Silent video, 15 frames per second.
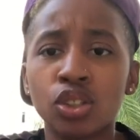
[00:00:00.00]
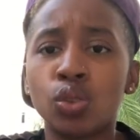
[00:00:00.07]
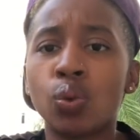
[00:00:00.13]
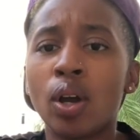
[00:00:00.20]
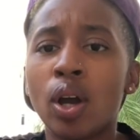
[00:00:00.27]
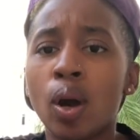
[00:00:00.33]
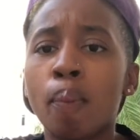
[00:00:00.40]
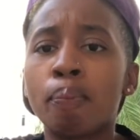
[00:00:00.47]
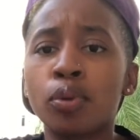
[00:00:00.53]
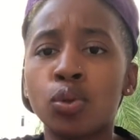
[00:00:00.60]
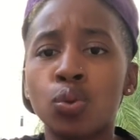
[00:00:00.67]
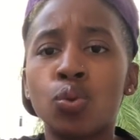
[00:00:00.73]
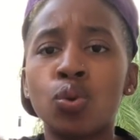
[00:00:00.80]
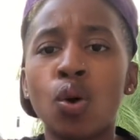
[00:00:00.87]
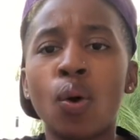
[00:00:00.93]
to help
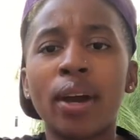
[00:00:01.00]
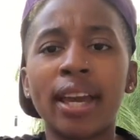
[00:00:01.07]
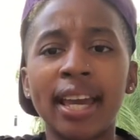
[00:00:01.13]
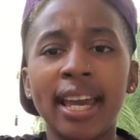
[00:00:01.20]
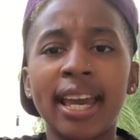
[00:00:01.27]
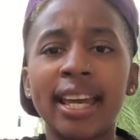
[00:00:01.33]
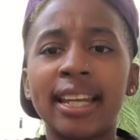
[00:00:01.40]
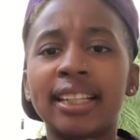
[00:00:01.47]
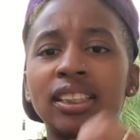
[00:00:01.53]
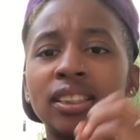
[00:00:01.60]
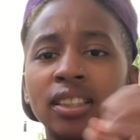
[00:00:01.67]
you go ahead and